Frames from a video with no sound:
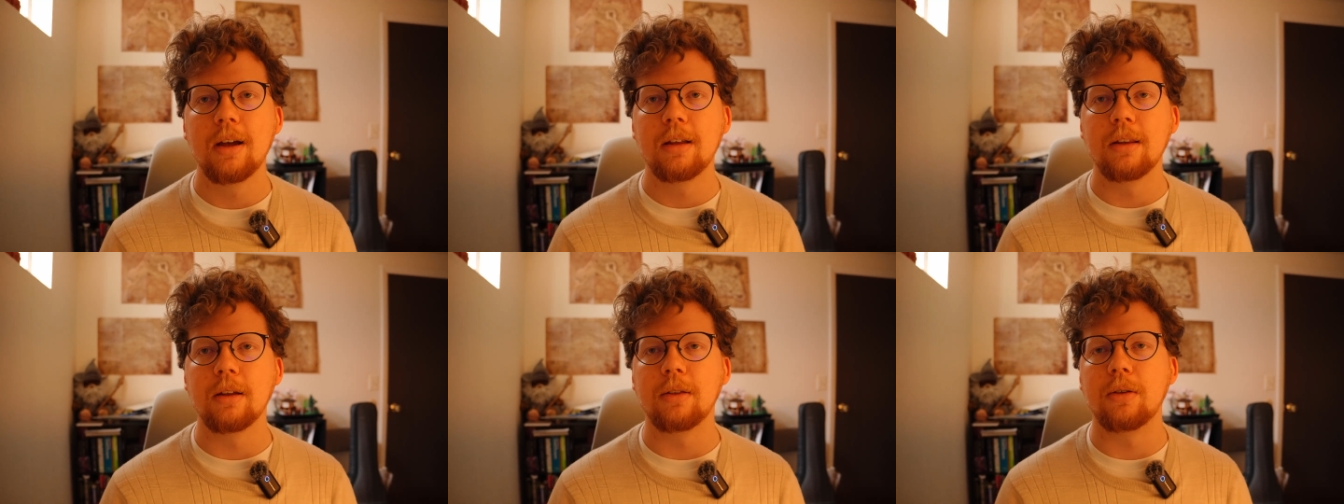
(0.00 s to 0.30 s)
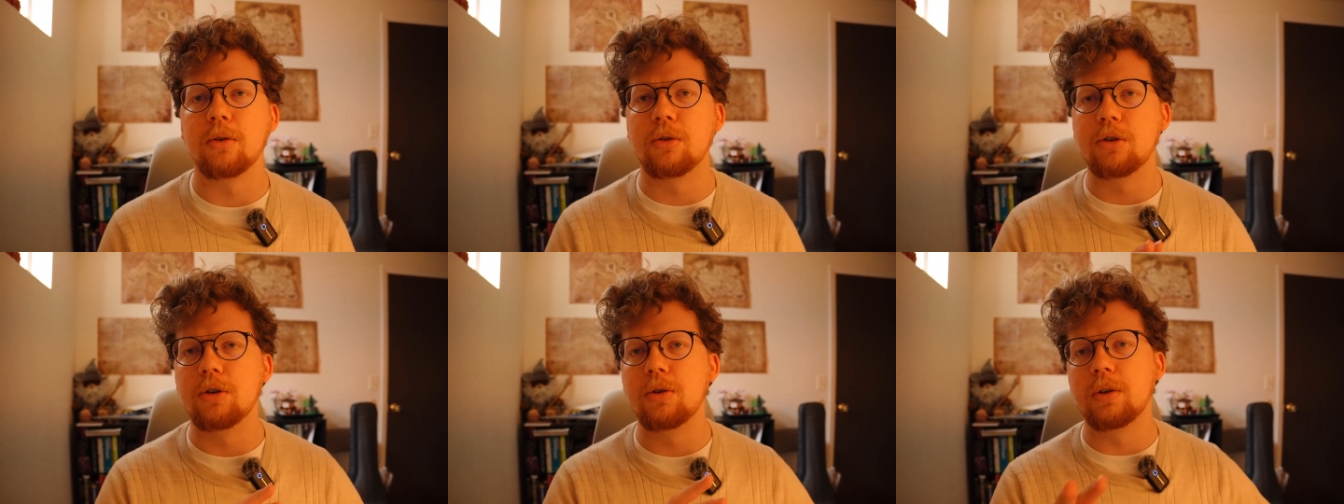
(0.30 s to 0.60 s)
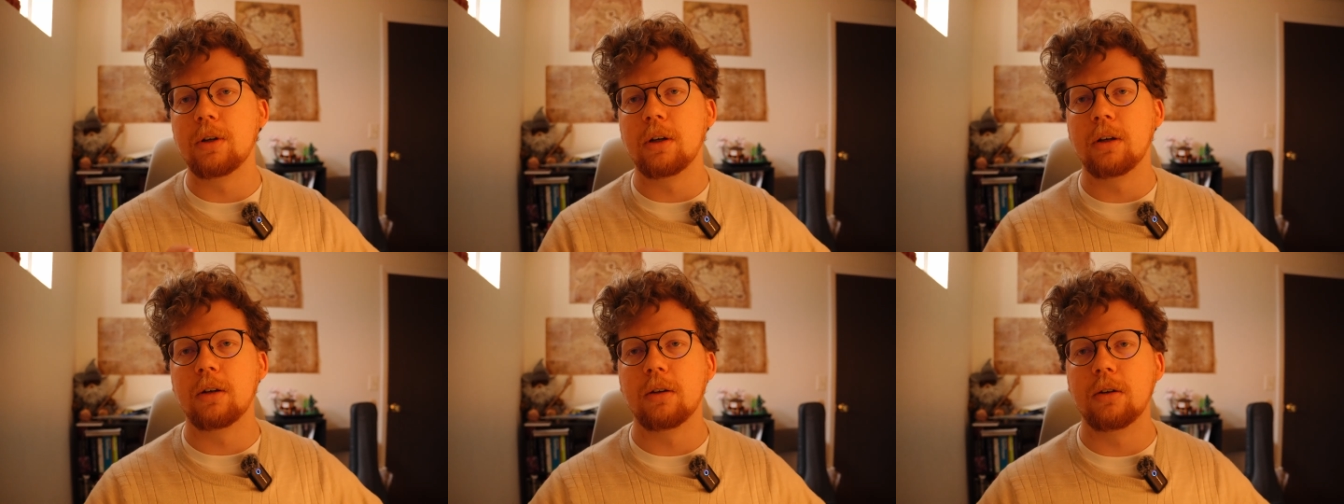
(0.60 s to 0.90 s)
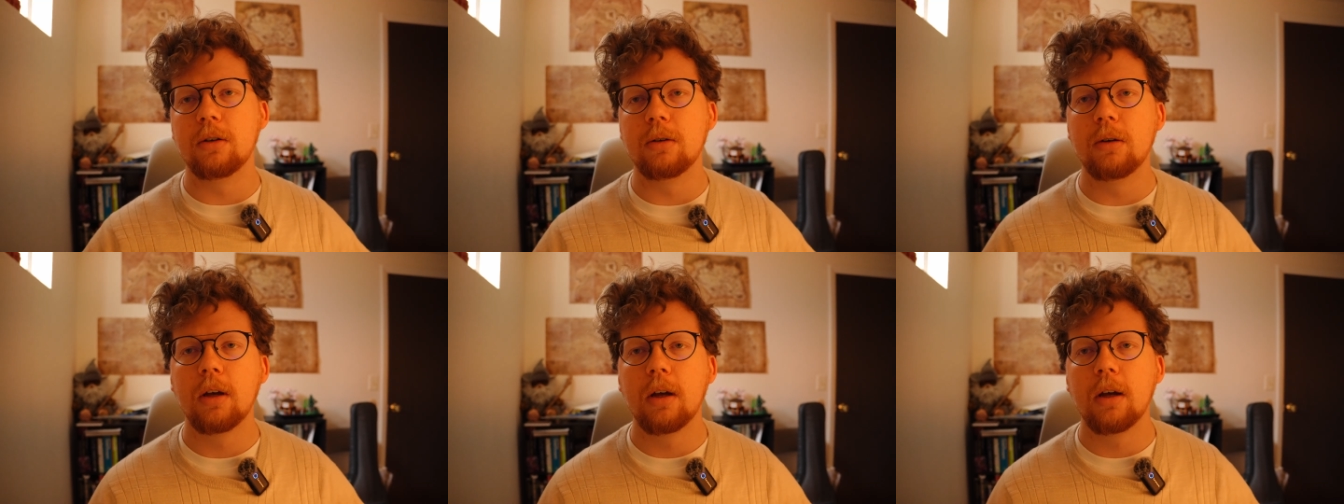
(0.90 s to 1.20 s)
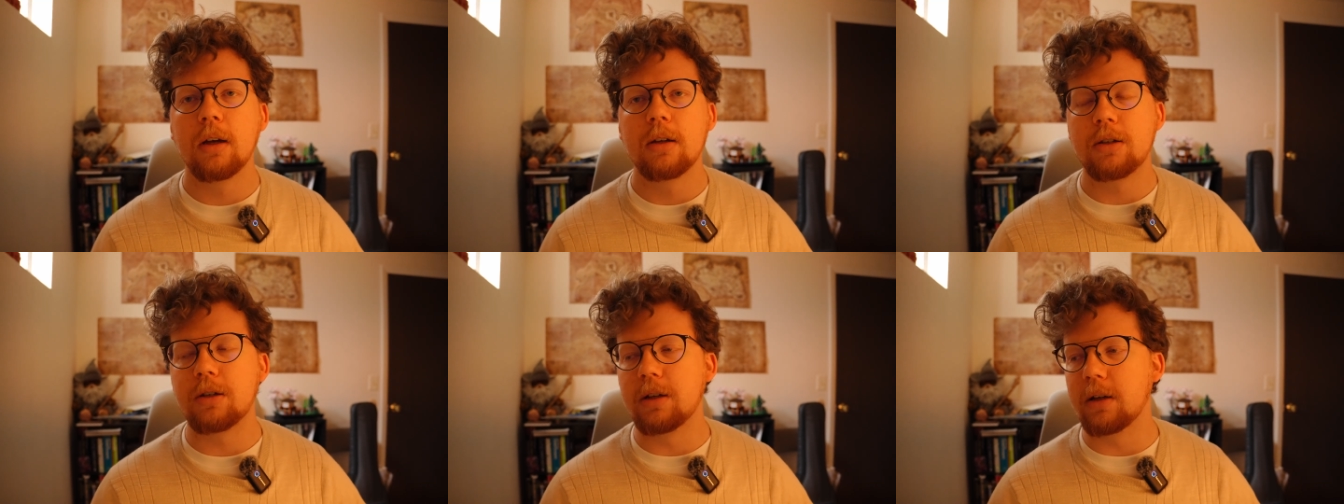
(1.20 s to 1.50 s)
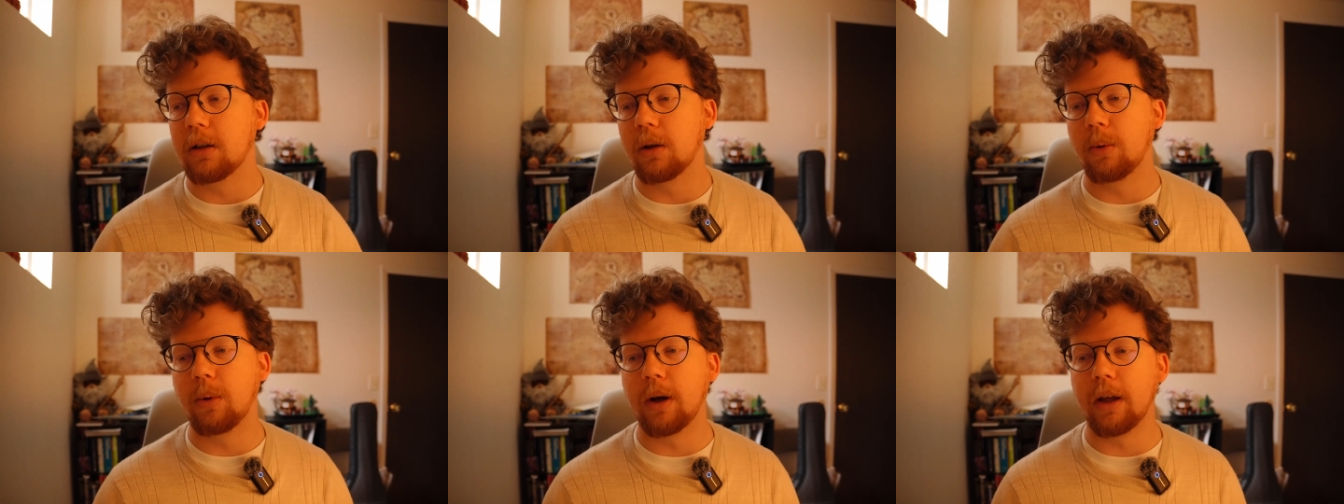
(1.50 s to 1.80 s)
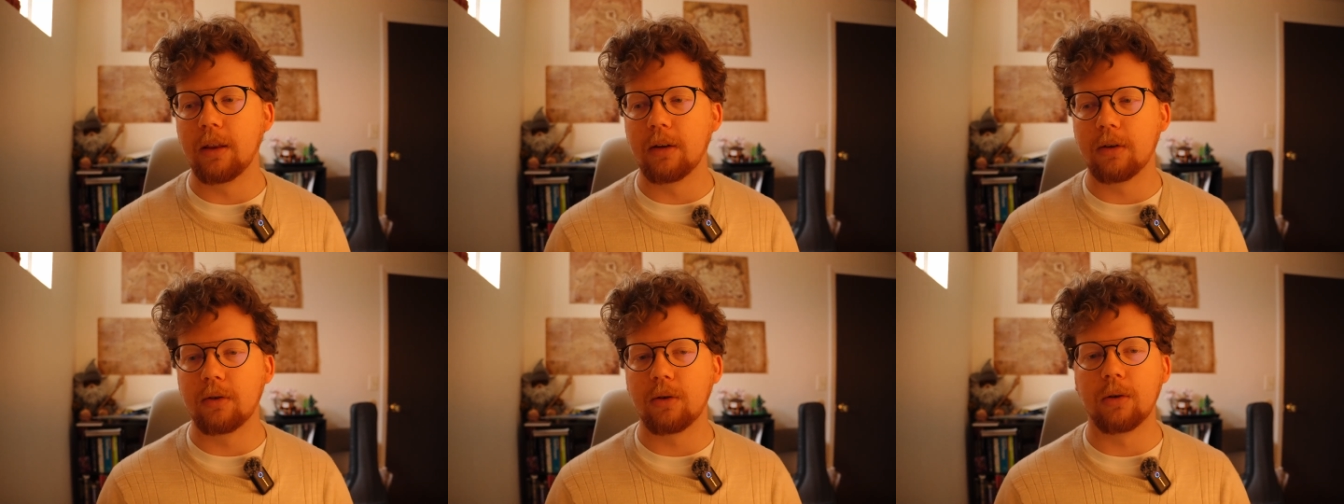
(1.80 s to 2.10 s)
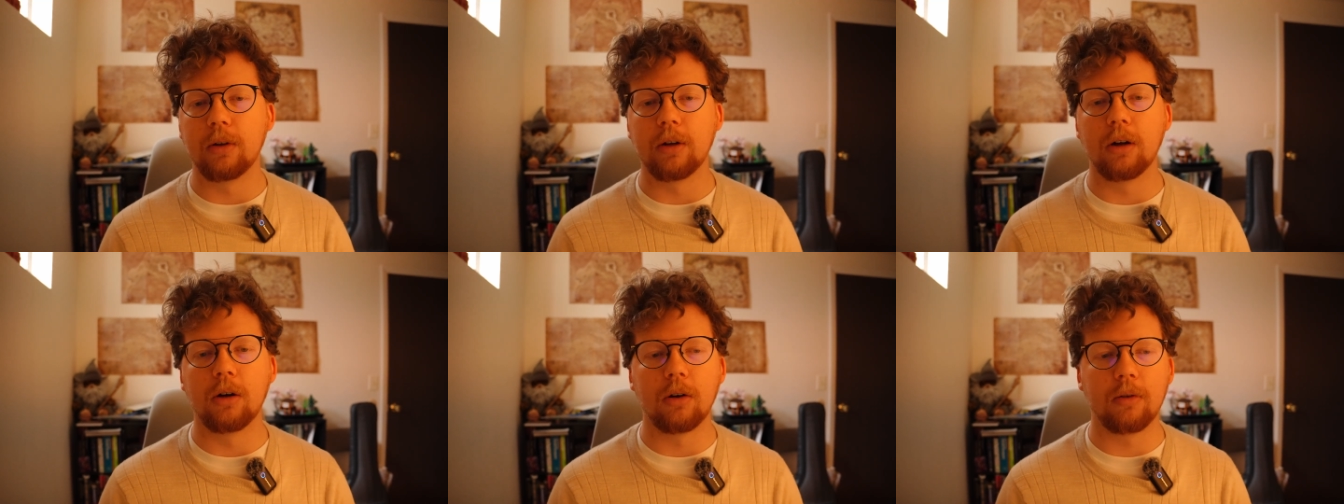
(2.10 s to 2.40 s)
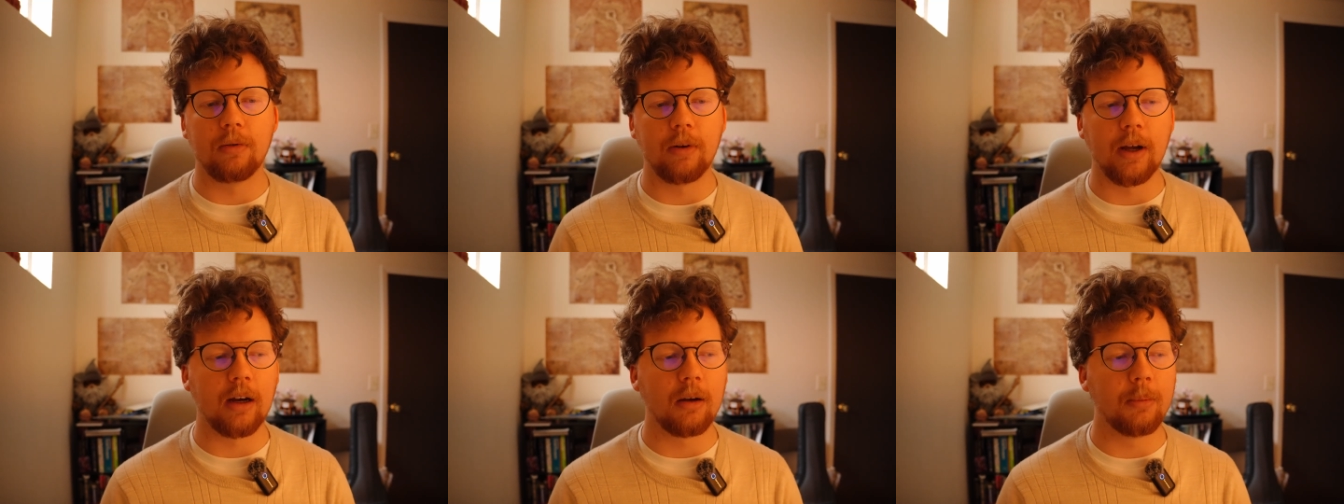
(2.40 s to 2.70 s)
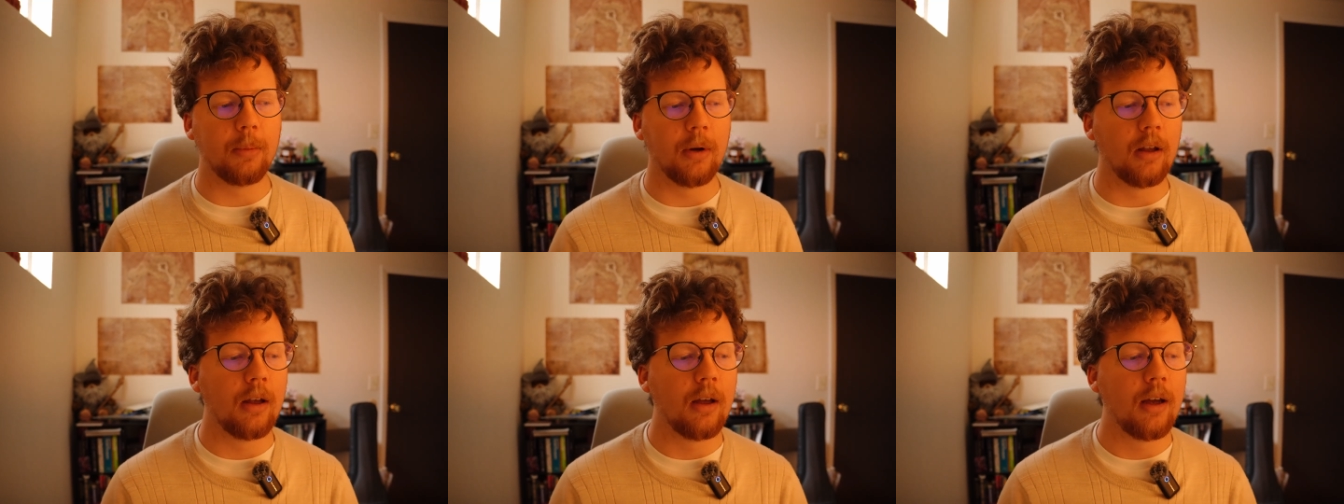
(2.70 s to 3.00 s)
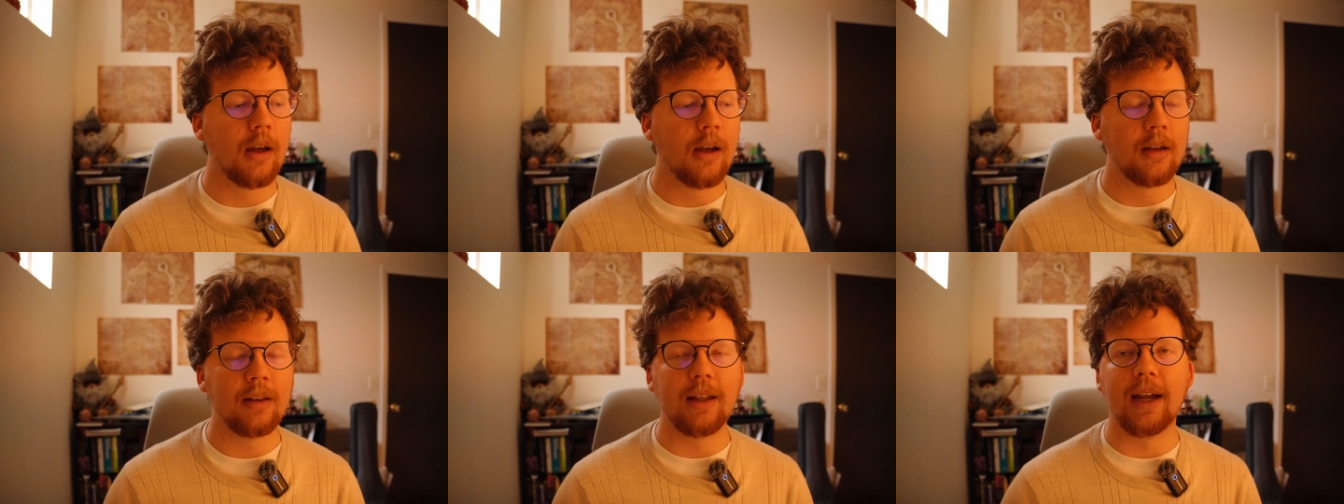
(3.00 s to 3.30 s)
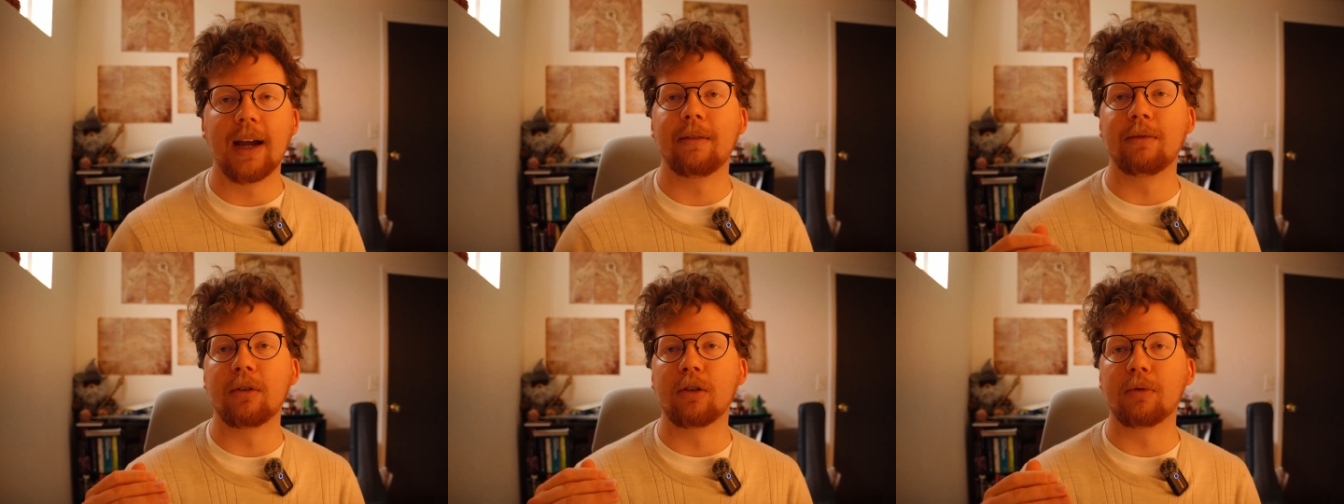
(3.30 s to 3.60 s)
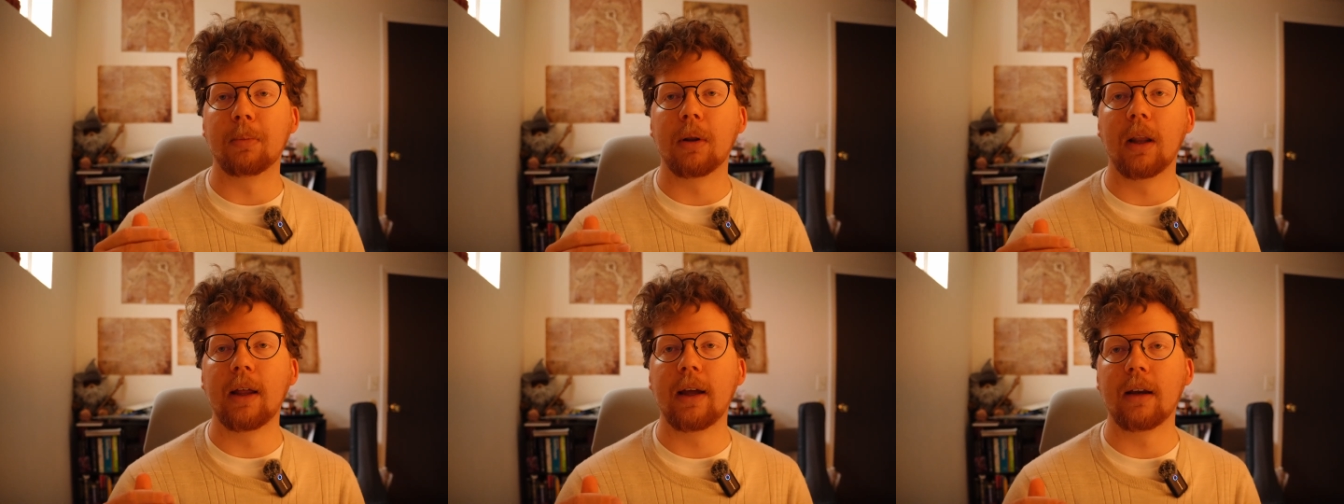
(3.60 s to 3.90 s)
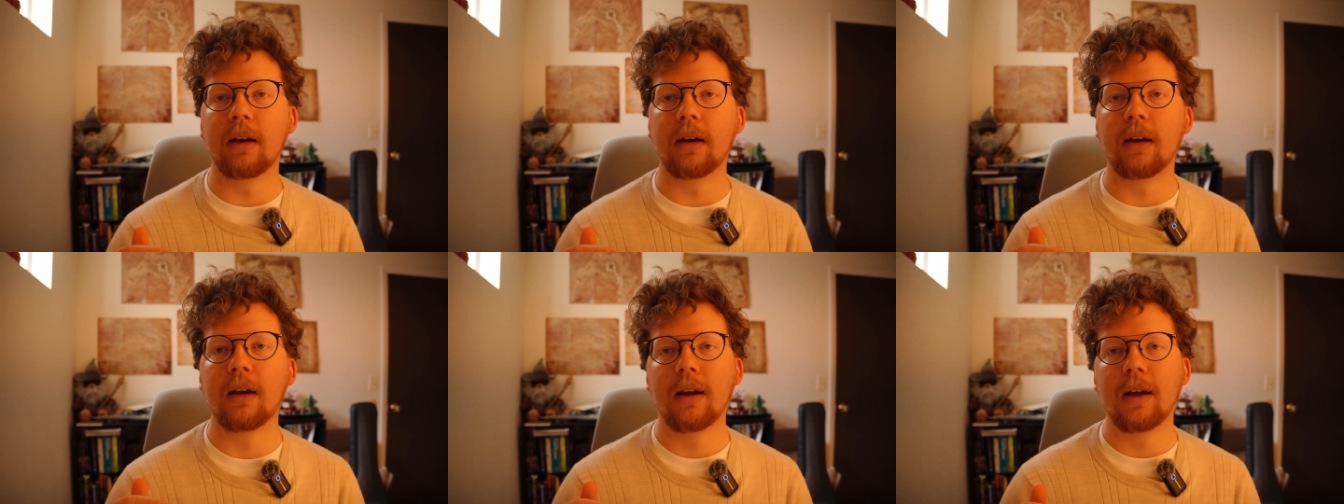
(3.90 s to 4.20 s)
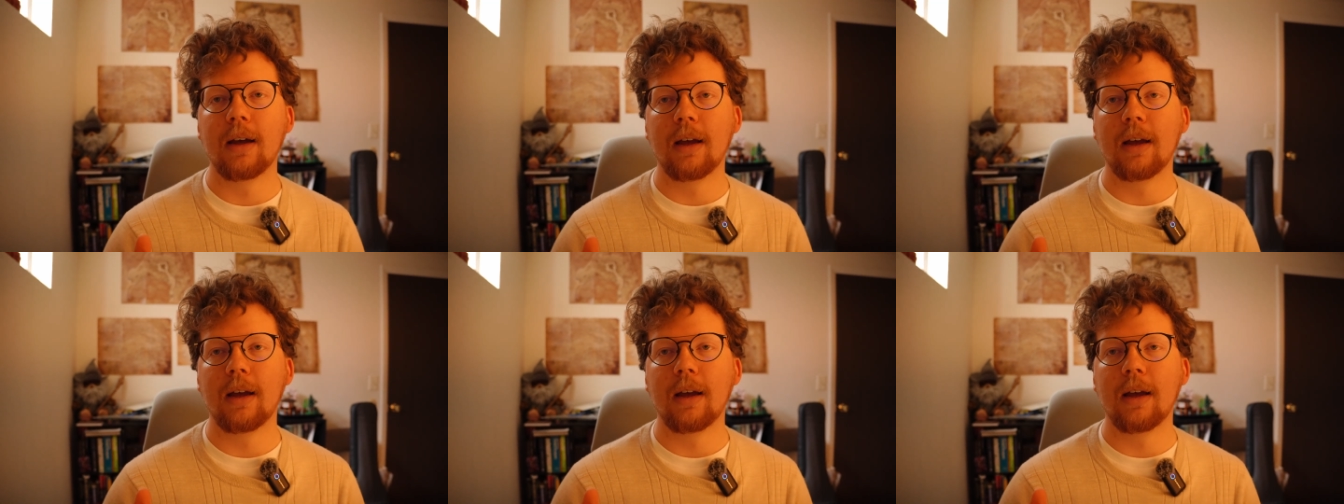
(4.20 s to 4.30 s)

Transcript: that they're choosing to steal away this holy artifact, but they have this plan,